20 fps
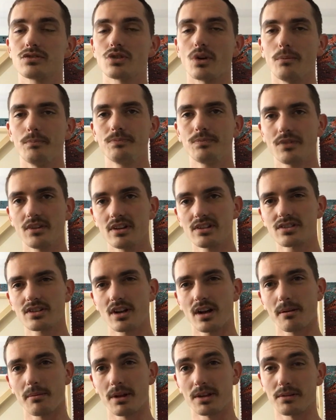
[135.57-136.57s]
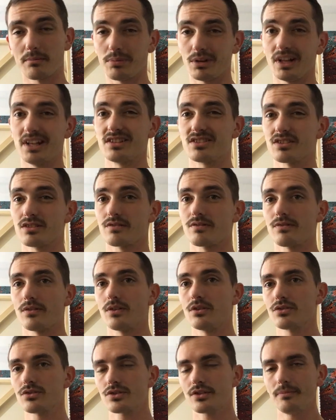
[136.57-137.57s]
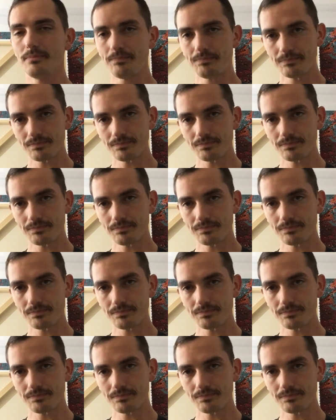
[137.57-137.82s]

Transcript: So let's talk about the places first.